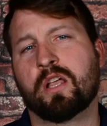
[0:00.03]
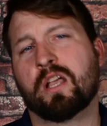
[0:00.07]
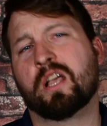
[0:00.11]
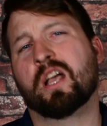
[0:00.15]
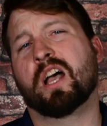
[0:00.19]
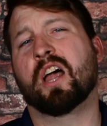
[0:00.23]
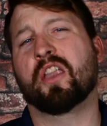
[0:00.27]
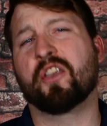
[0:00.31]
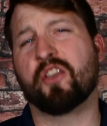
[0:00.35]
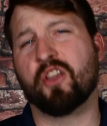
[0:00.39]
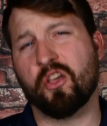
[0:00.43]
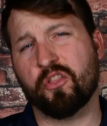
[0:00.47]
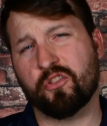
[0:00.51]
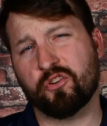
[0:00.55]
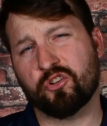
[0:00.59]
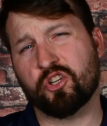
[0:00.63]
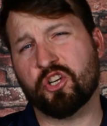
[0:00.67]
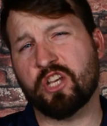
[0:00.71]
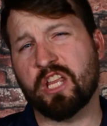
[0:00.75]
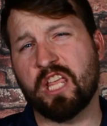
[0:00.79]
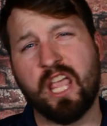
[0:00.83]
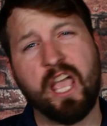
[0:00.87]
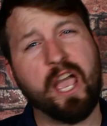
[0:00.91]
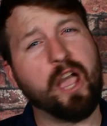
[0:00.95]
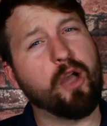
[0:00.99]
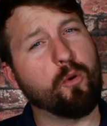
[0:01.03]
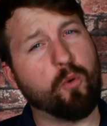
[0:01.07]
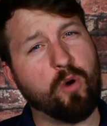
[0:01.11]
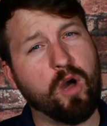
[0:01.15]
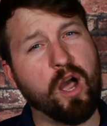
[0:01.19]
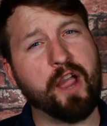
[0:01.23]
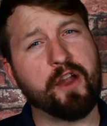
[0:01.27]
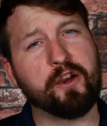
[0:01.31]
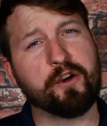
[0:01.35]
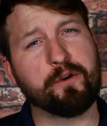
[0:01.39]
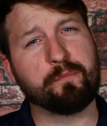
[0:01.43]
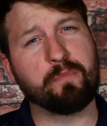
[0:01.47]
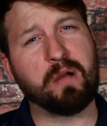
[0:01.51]
Another
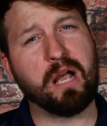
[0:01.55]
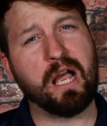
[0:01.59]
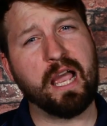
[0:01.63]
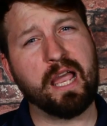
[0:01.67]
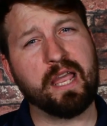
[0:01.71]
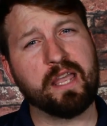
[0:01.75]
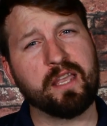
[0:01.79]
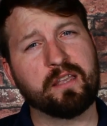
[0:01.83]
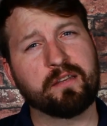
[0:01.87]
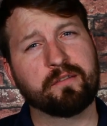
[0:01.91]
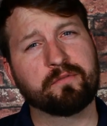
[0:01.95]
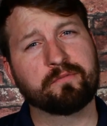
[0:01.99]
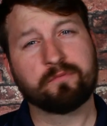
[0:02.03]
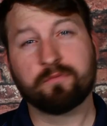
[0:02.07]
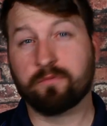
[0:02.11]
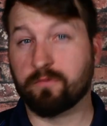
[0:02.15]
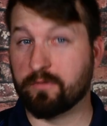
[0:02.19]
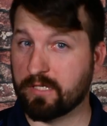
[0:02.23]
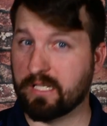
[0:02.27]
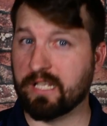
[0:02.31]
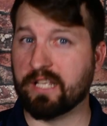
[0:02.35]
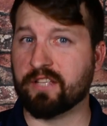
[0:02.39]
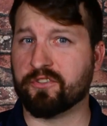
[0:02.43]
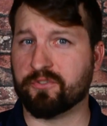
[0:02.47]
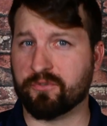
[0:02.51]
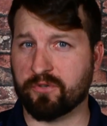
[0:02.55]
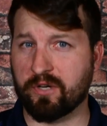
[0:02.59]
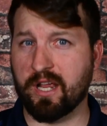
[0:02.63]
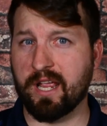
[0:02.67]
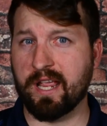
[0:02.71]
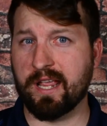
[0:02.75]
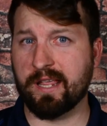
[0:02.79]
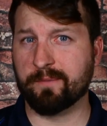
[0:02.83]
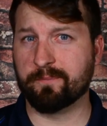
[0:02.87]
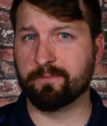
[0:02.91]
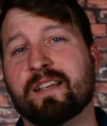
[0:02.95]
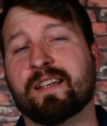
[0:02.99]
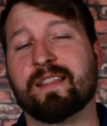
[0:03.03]
DIY or buy? That's
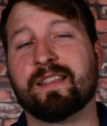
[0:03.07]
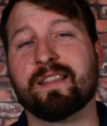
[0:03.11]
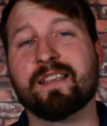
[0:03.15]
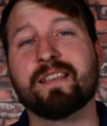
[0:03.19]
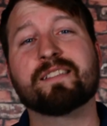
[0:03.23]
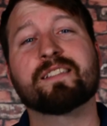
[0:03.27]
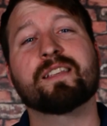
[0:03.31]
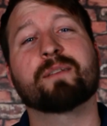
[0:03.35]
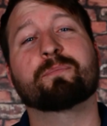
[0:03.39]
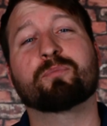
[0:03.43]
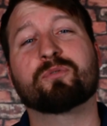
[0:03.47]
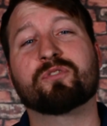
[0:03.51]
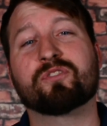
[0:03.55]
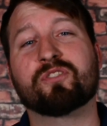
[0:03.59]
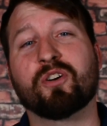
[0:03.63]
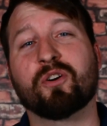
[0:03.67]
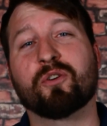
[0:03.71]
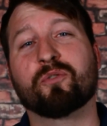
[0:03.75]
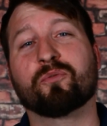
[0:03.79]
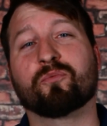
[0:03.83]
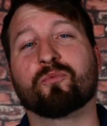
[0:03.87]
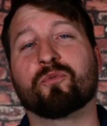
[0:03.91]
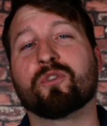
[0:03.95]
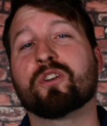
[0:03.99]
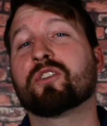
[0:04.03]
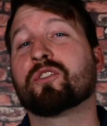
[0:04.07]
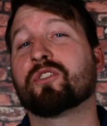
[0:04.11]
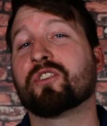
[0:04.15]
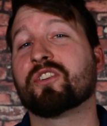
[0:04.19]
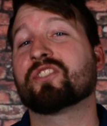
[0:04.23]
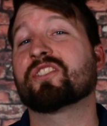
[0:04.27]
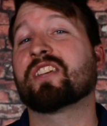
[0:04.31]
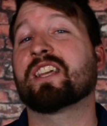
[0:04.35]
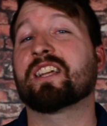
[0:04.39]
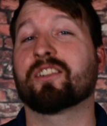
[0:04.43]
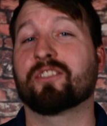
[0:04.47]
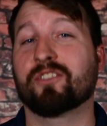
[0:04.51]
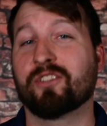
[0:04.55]
right. In this episode, we're going to
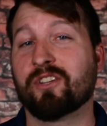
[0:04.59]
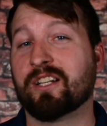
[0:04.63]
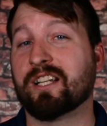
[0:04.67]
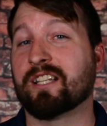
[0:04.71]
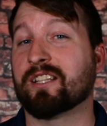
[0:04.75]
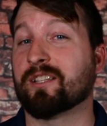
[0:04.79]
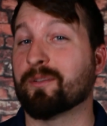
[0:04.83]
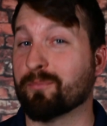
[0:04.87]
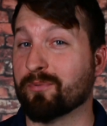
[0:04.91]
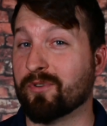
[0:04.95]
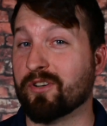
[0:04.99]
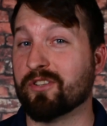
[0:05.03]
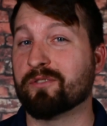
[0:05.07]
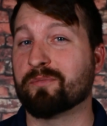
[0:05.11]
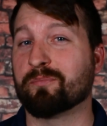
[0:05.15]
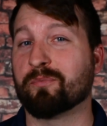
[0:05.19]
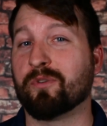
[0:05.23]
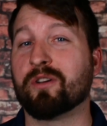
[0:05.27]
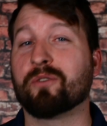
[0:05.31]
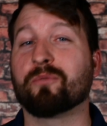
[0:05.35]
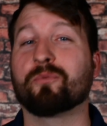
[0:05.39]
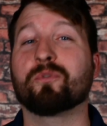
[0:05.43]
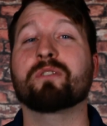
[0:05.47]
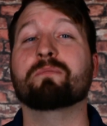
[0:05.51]
take a look at the press brake we